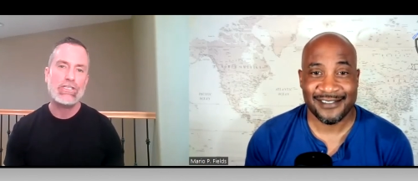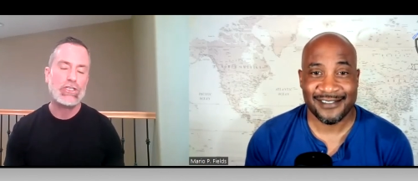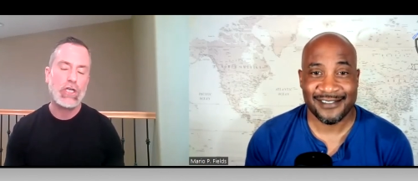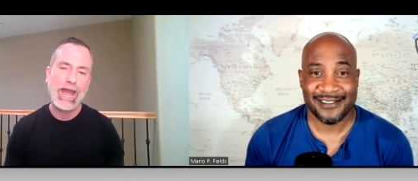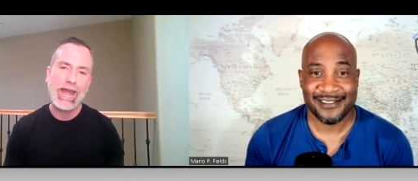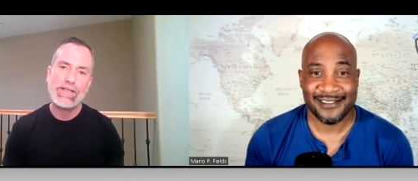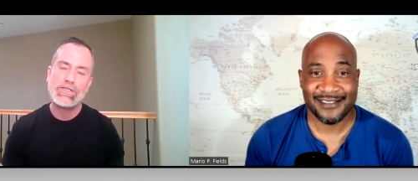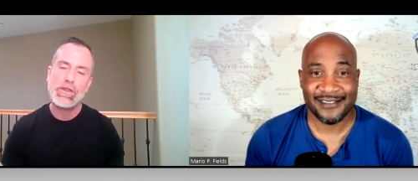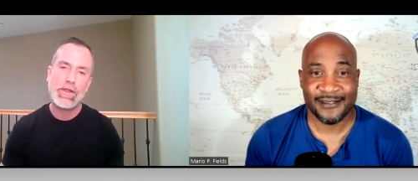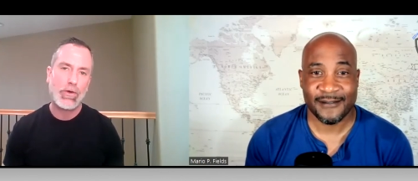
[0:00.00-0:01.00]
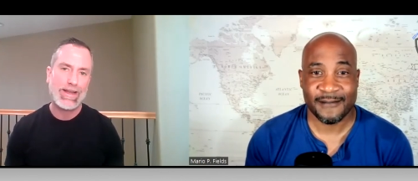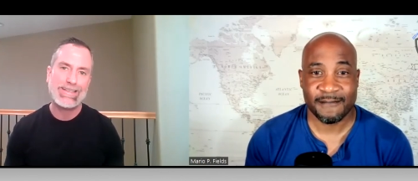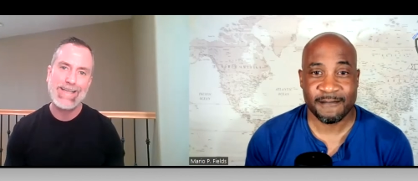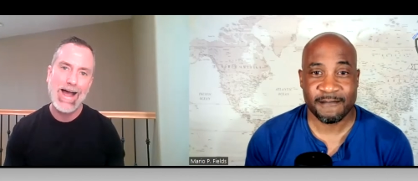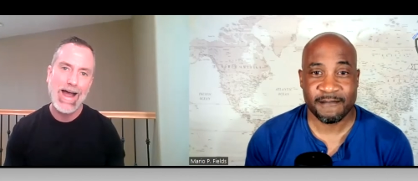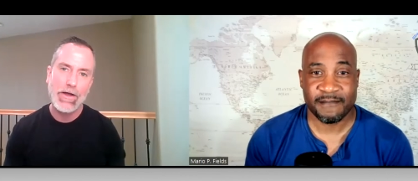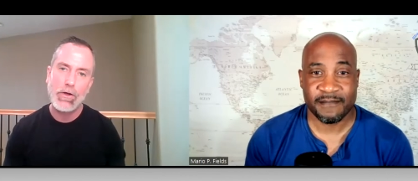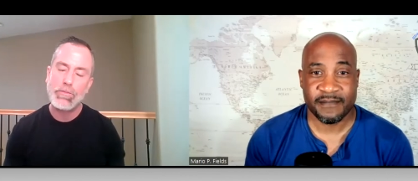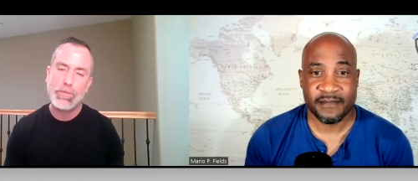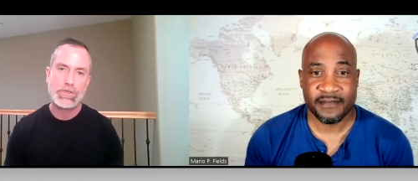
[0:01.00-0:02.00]
Speaker 1: changed their
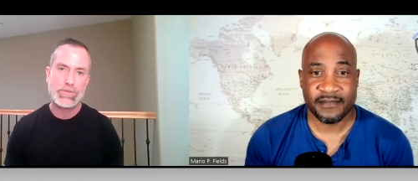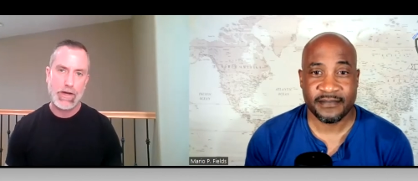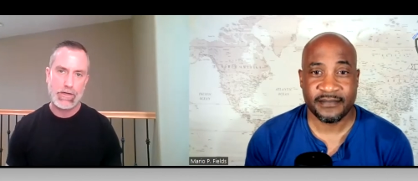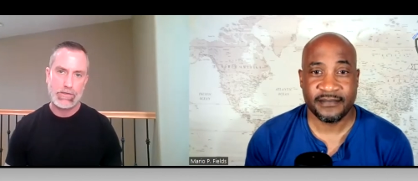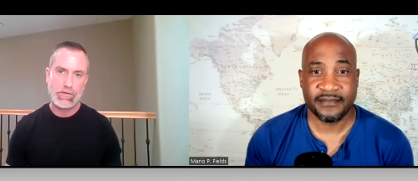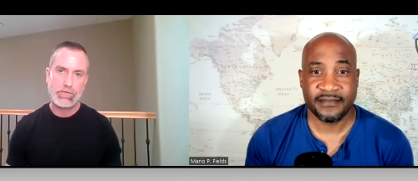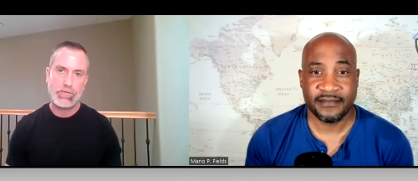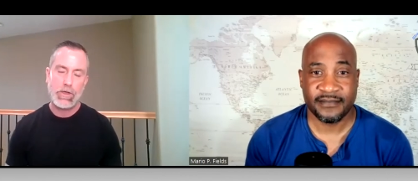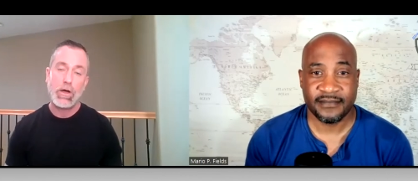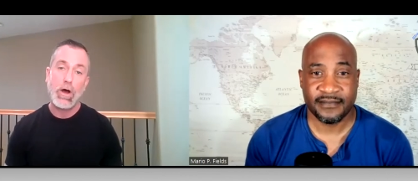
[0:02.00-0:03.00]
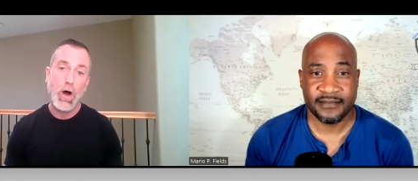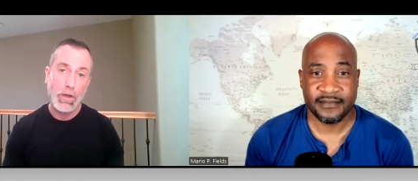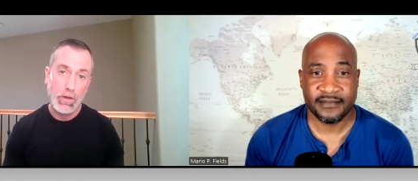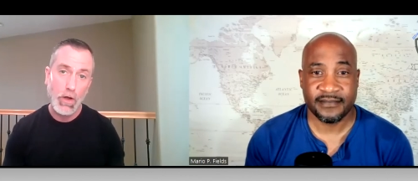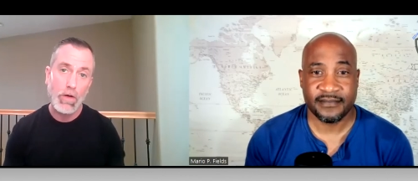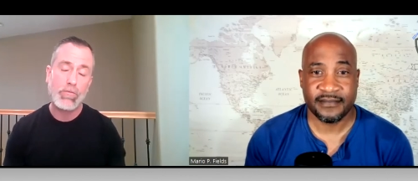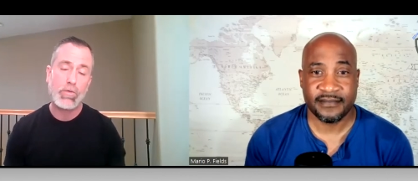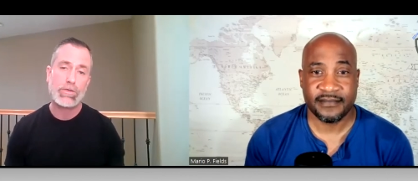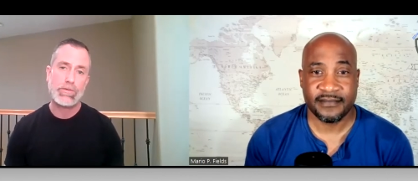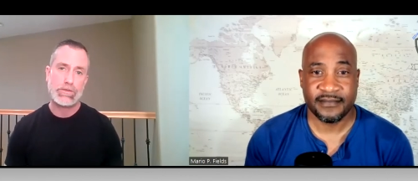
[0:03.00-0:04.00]
entire perspective on law
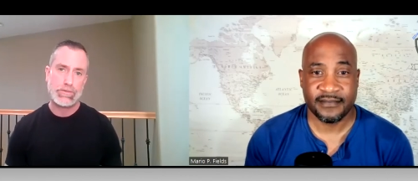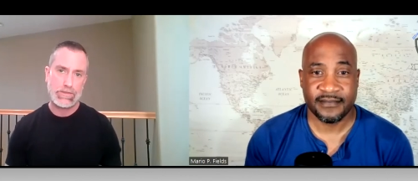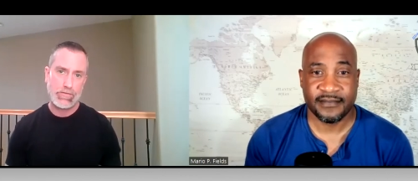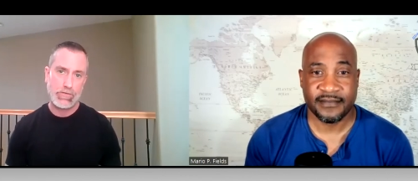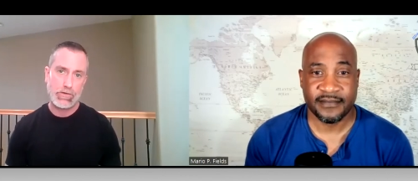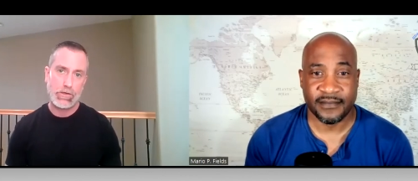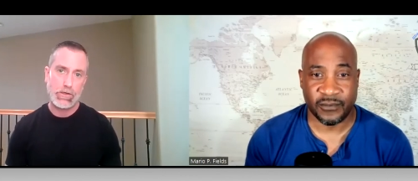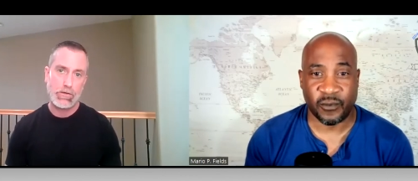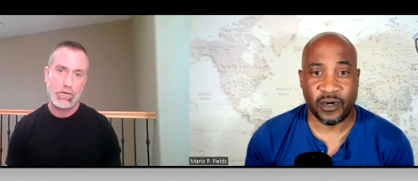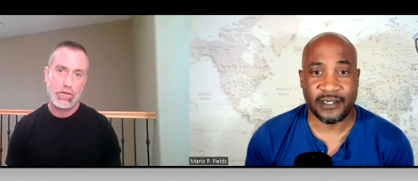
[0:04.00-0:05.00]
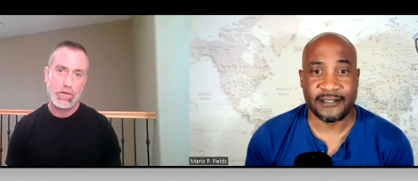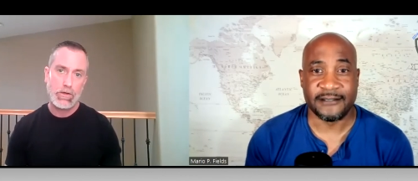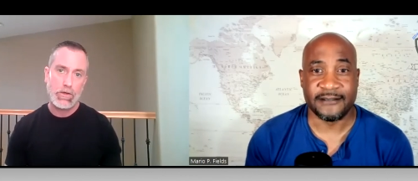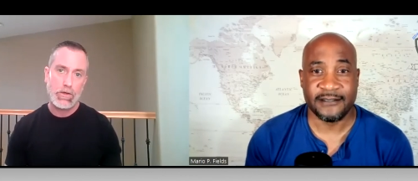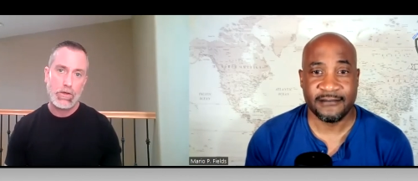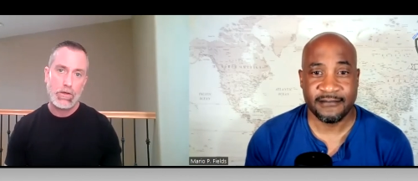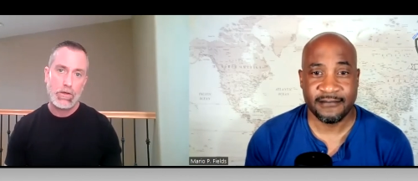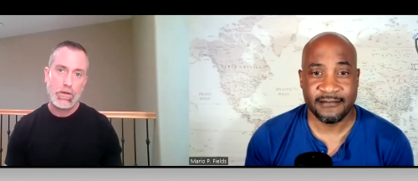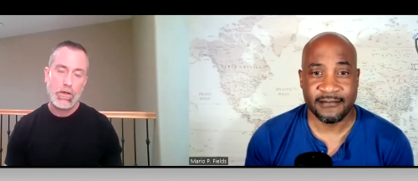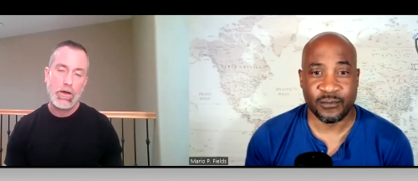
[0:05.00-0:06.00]
enforcement specifically. Right.
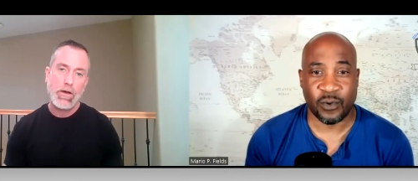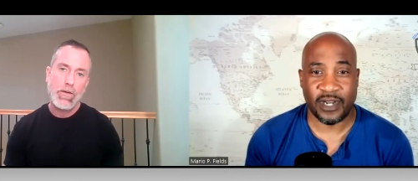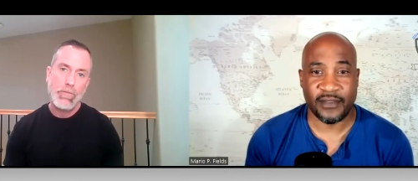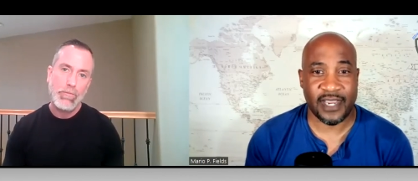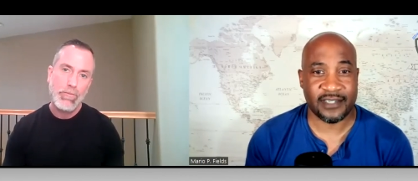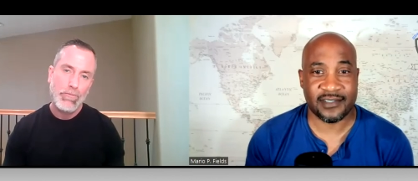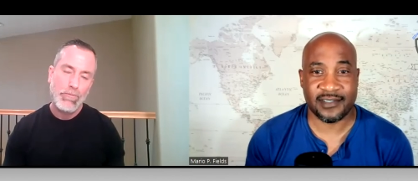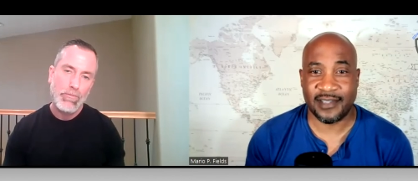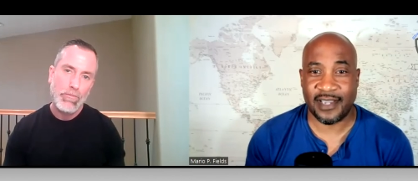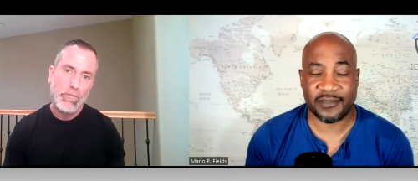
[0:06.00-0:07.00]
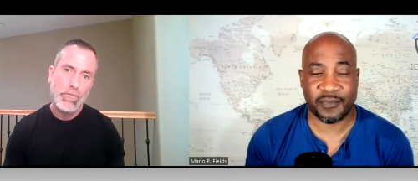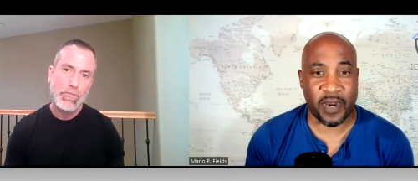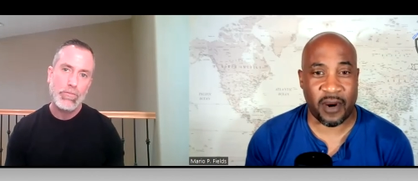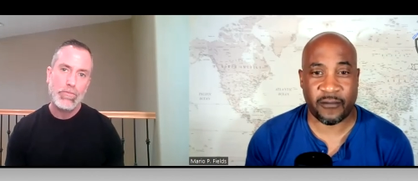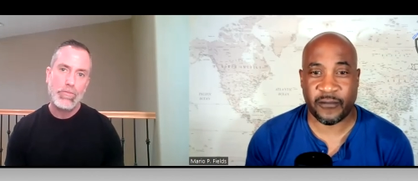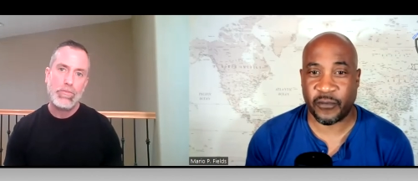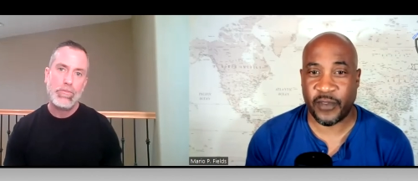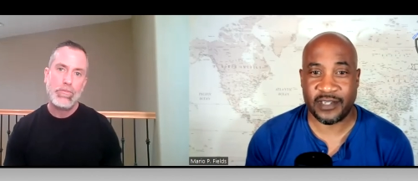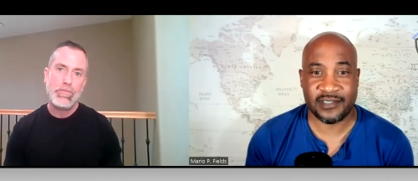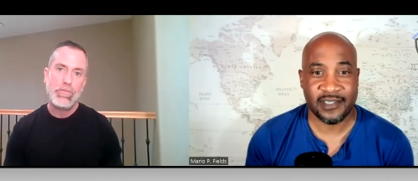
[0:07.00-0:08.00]
Speaker 2: Right. That's that's powerful.
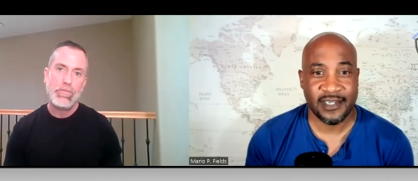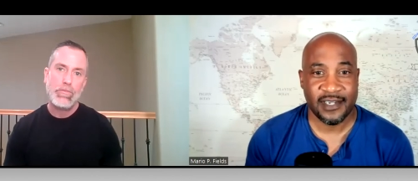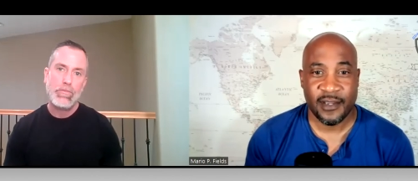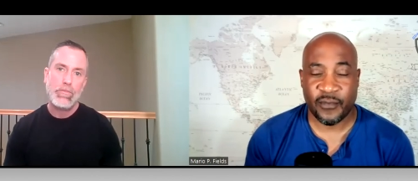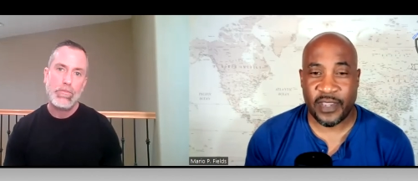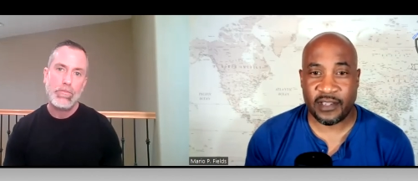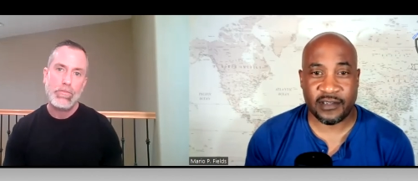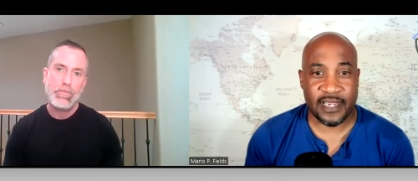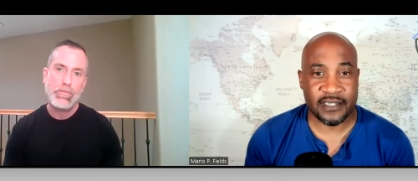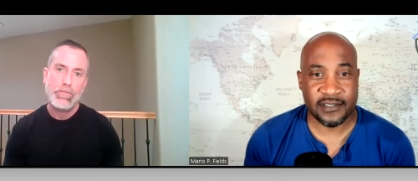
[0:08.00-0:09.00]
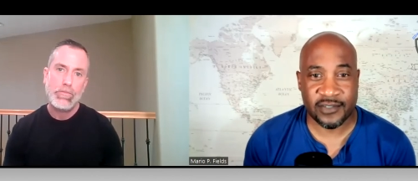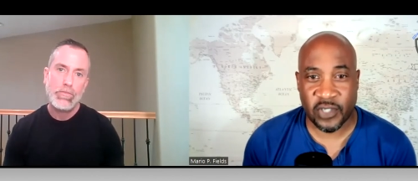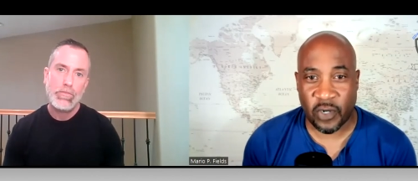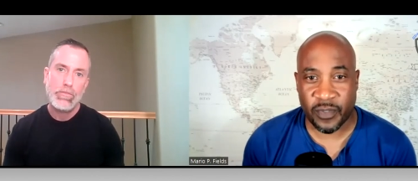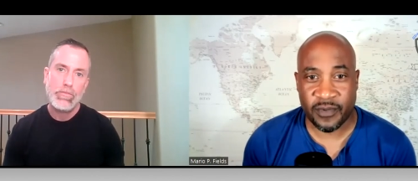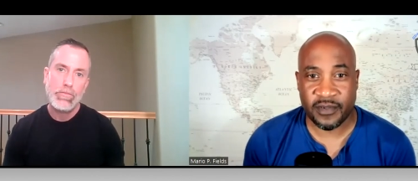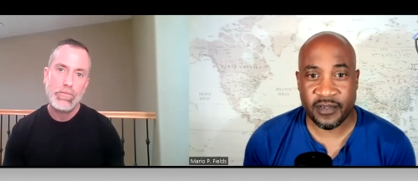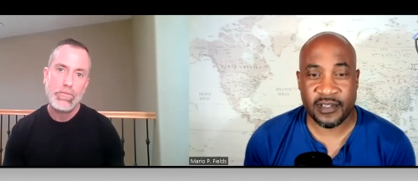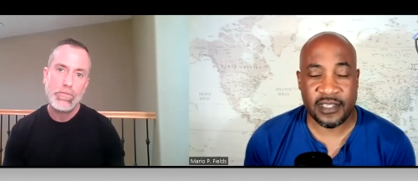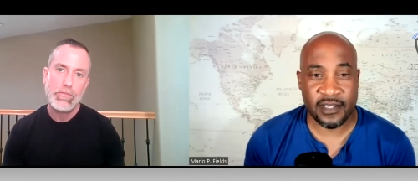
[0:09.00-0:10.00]
Thanks. Thank ladies and gentlemen.
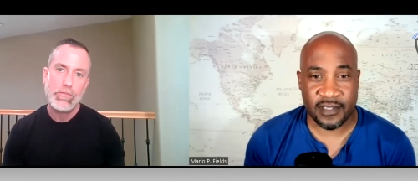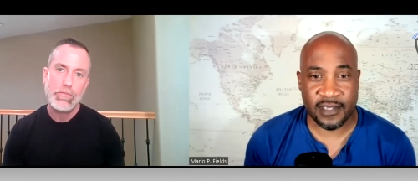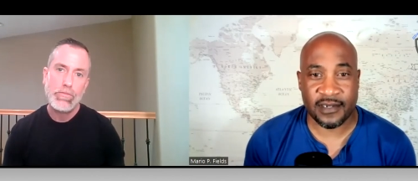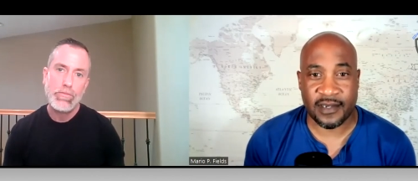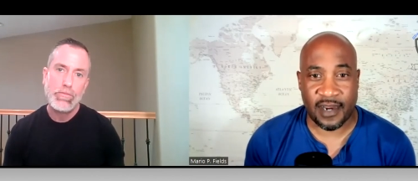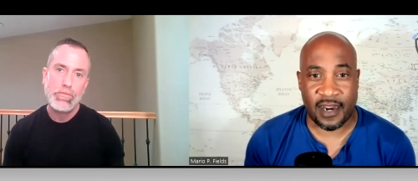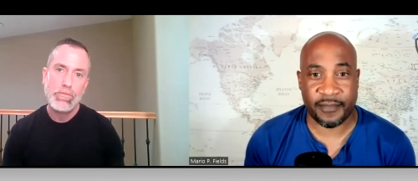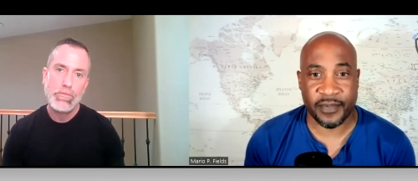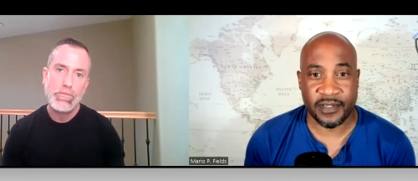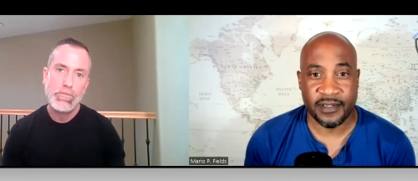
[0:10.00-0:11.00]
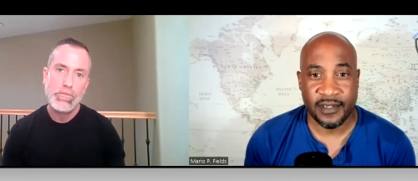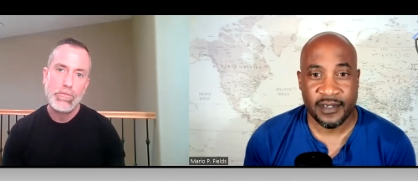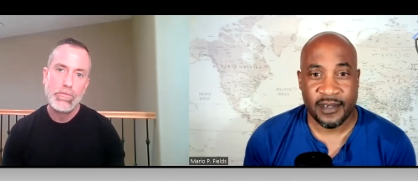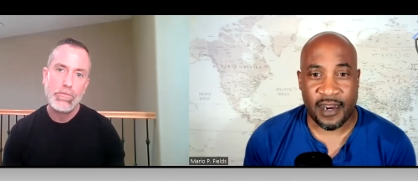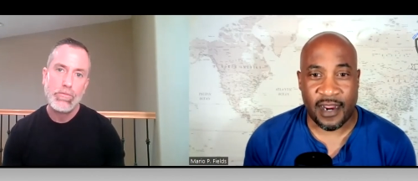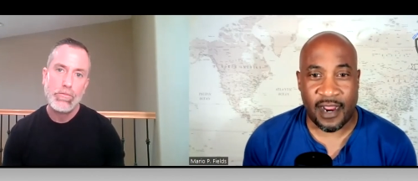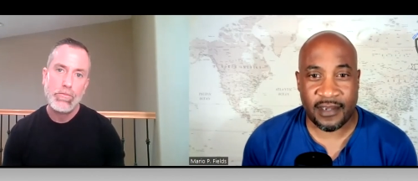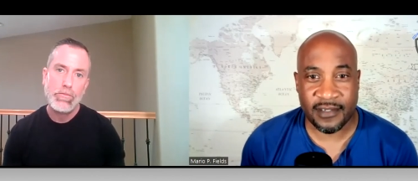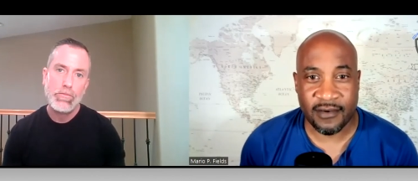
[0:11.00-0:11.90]
Get get a copy I, you